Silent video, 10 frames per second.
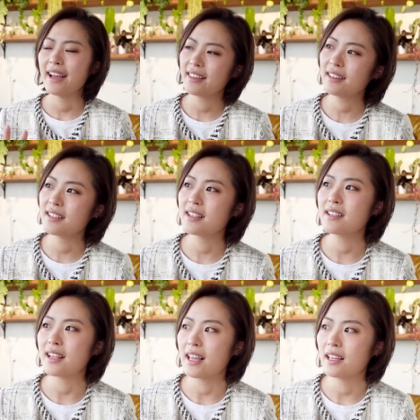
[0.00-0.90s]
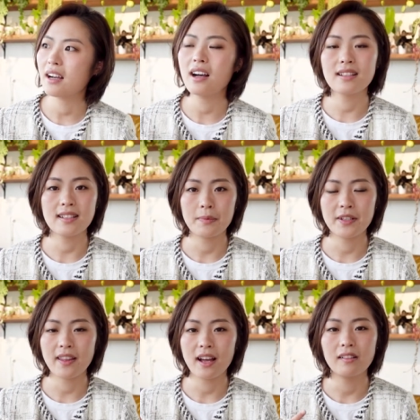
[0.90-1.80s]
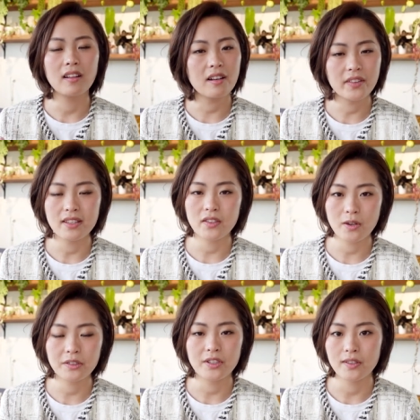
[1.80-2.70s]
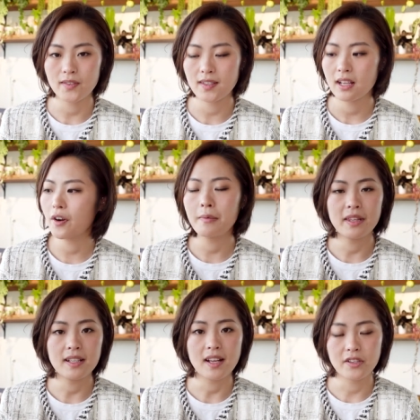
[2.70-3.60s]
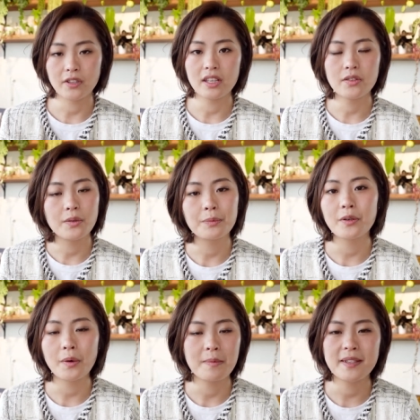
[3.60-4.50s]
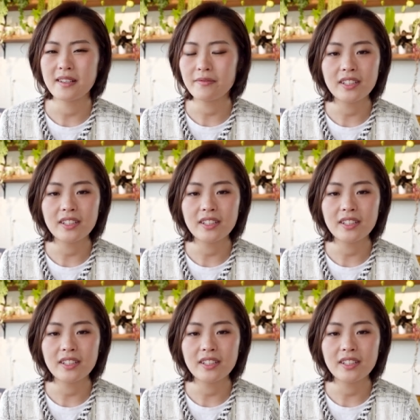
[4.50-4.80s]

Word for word: I think this is a concept that a lot of the instructors from these educational programs didn't